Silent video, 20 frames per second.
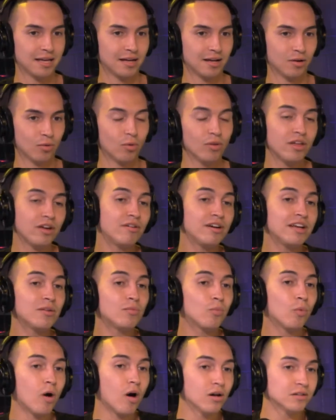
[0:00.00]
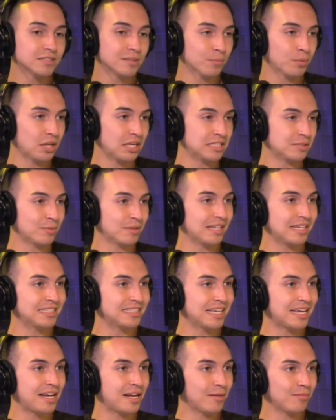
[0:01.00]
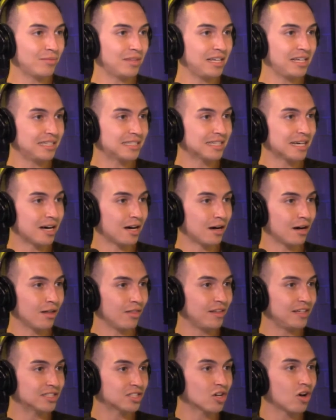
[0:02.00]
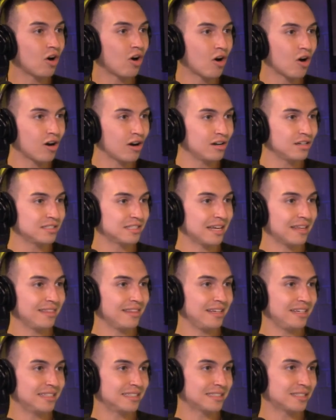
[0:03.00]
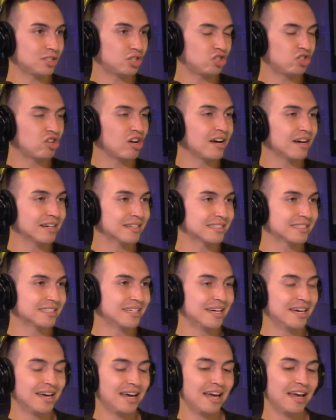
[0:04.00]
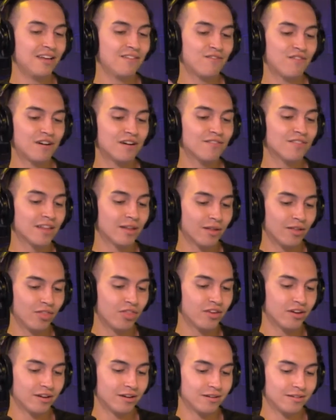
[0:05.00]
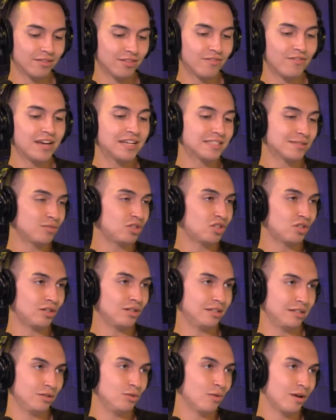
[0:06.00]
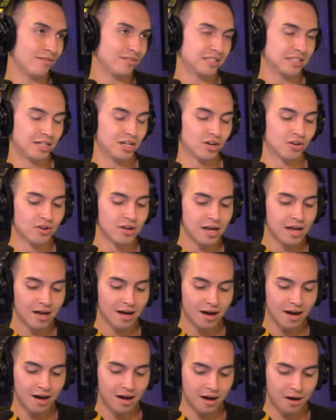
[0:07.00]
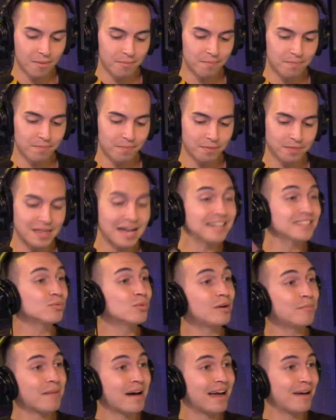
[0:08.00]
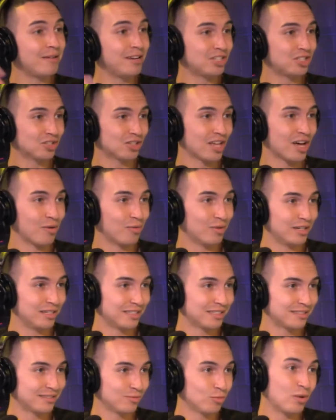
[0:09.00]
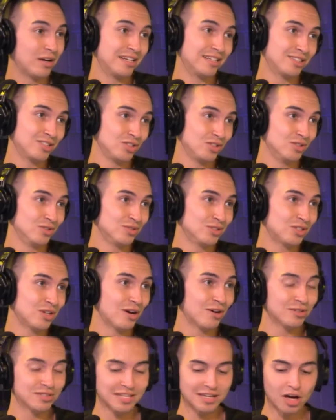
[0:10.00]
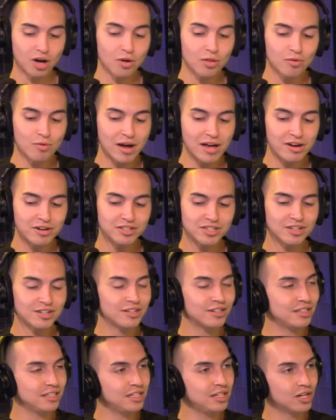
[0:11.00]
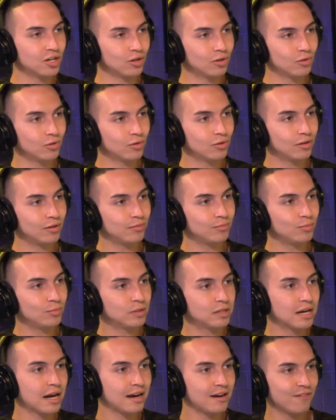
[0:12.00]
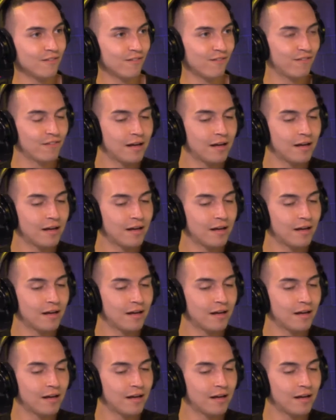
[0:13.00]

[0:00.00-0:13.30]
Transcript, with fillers: well, they already had walls in place, but they set up these uh, these cars and these trucks mm-hmm. in front of the, the the vans. I'm sure you obviously know. Um, that's where my initial thought was went to. So I was like, oh, the writers are you know kind of